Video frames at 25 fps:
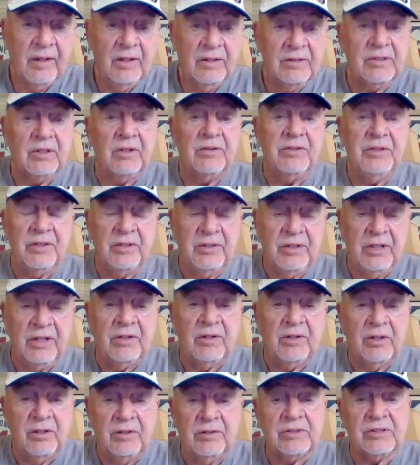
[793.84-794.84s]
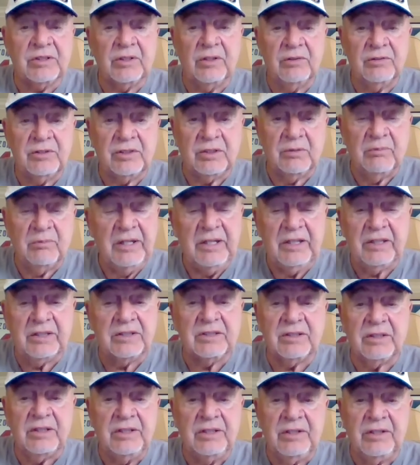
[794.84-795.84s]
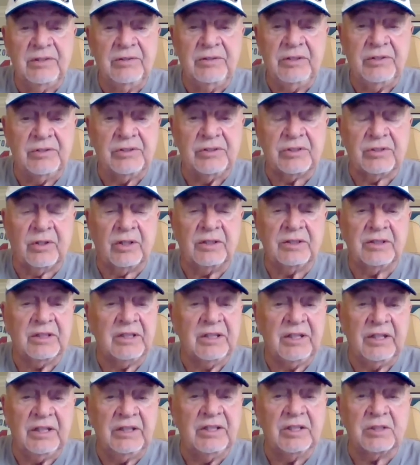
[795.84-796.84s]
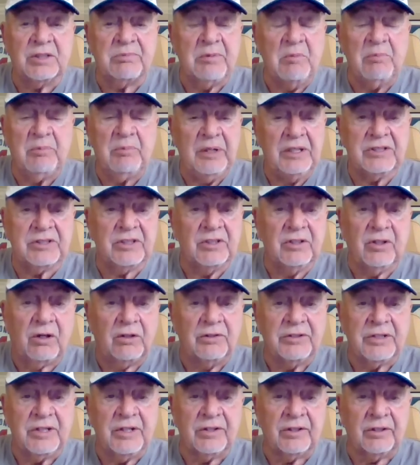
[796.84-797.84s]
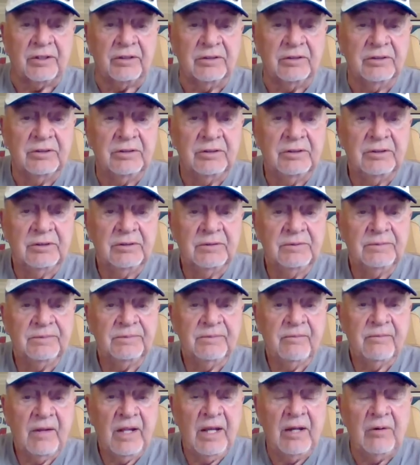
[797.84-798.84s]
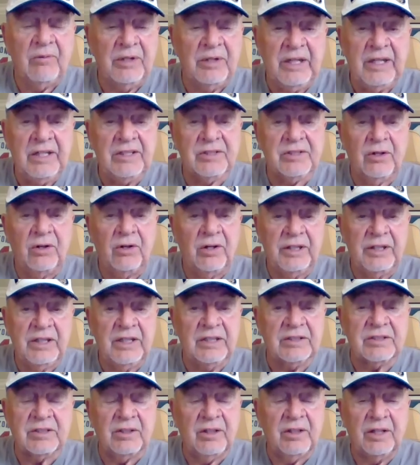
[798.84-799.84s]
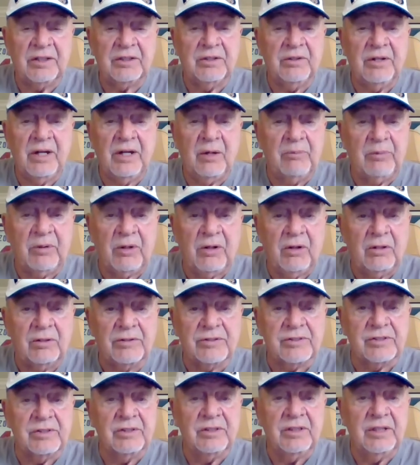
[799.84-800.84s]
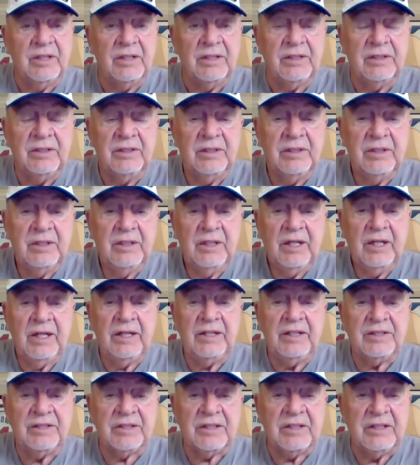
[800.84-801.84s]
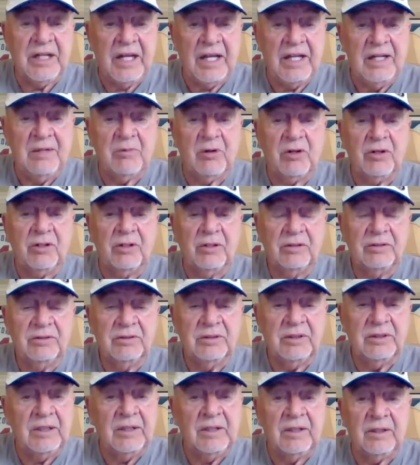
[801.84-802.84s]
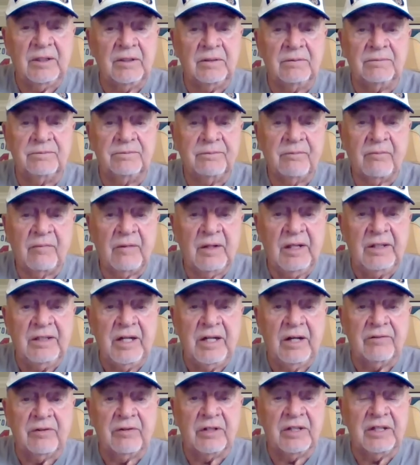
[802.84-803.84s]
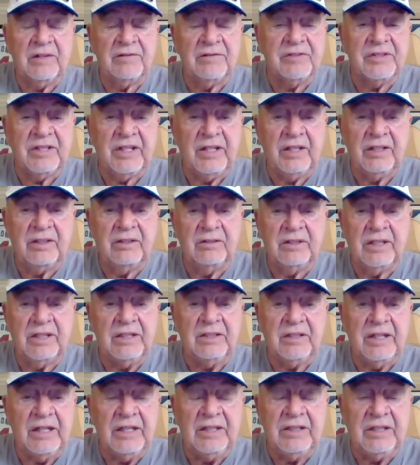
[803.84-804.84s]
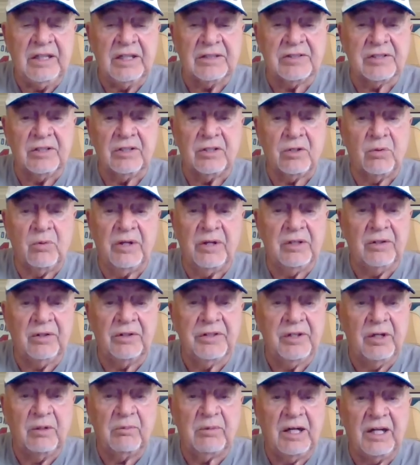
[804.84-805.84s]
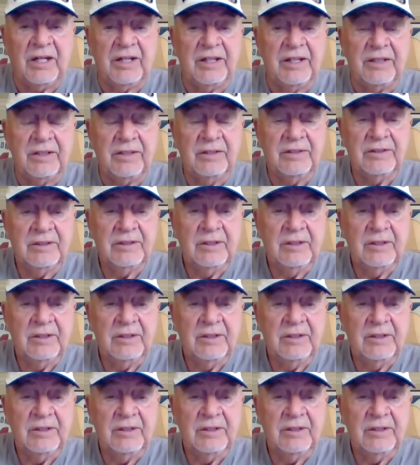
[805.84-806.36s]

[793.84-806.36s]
So you you know so to me it's you you start the kid that's been pitching all year, and when he's on, he gets a lot of ground balls and uh, and he's a gamer. Um, he never gives in. He he doesn't quit on nobody.